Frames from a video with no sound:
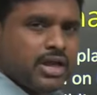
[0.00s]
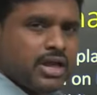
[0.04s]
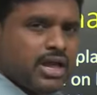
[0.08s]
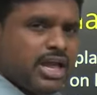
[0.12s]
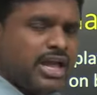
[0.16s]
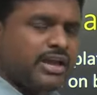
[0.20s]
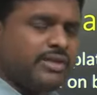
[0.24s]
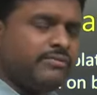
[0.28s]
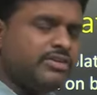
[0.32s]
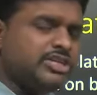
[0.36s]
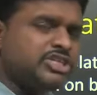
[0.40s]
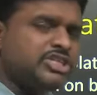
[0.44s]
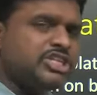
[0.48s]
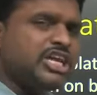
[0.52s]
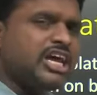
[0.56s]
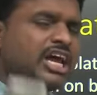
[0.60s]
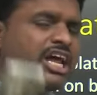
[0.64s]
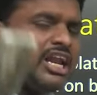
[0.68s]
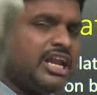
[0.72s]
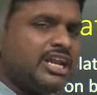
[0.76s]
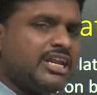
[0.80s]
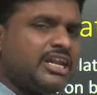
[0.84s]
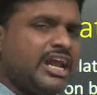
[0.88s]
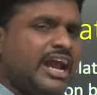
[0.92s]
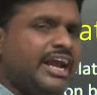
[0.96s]
in which
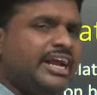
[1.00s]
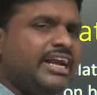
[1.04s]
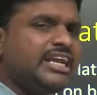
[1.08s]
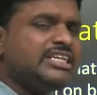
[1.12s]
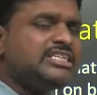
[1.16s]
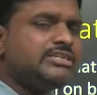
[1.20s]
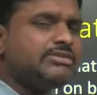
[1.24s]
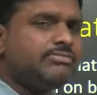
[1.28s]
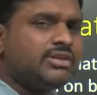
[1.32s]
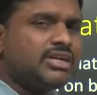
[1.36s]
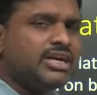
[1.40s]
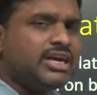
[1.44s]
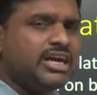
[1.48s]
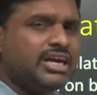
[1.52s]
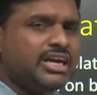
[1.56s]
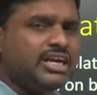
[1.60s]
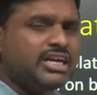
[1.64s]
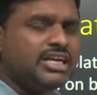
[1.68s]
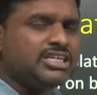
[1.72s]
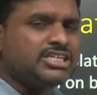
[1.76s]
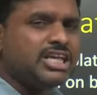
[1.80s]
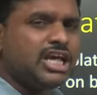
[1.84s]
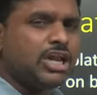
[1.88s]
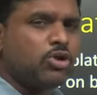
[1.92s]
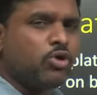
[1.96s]
nearly 97
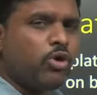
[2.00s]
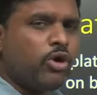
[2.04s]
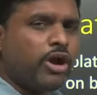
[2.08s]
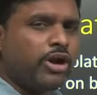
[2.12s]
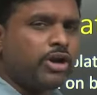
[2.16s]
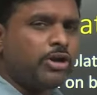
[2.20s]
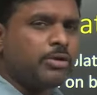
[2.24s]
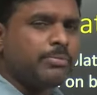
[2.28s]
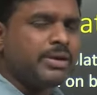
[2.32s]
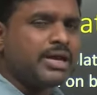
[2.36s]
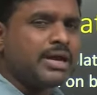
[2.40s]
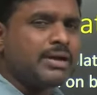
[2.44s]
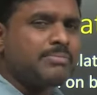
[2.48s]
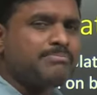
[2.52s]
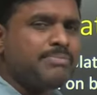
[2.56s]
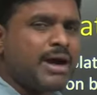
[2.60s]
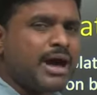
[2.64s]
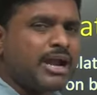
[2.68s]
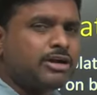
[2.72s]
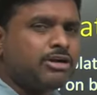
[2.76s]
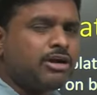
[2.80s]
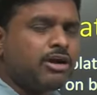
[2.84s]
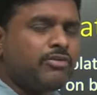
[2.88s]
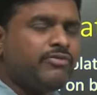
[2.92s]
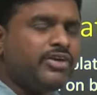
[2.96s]
countries are going to become
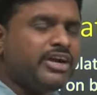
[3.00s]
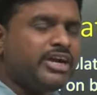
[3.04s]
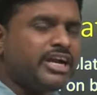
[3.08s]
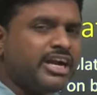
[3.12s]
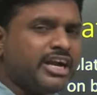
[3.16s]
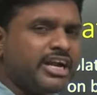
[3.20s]
part of it.